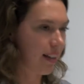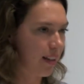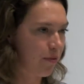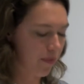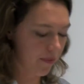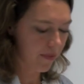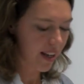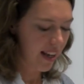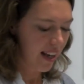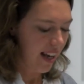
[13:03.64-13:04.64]
an
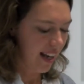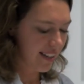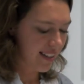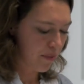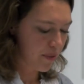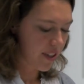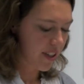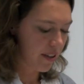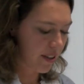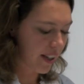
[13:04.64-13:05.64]
attempt
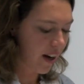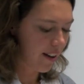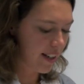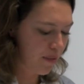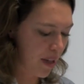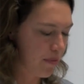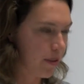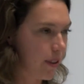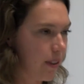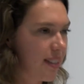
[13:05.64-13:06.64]
to encourage
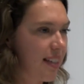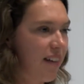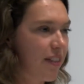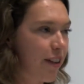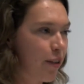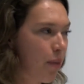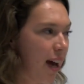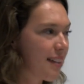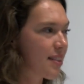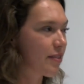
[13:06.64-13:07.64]
people to have their own
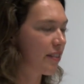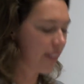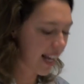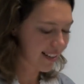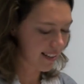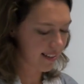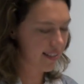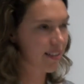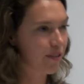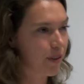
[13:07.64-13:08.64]
personal
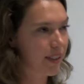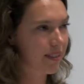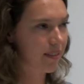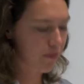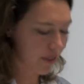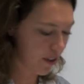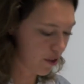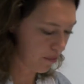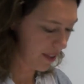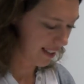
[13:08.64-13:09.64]
reflections on what
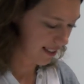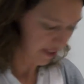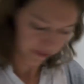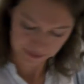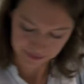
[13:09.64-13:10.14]
country means.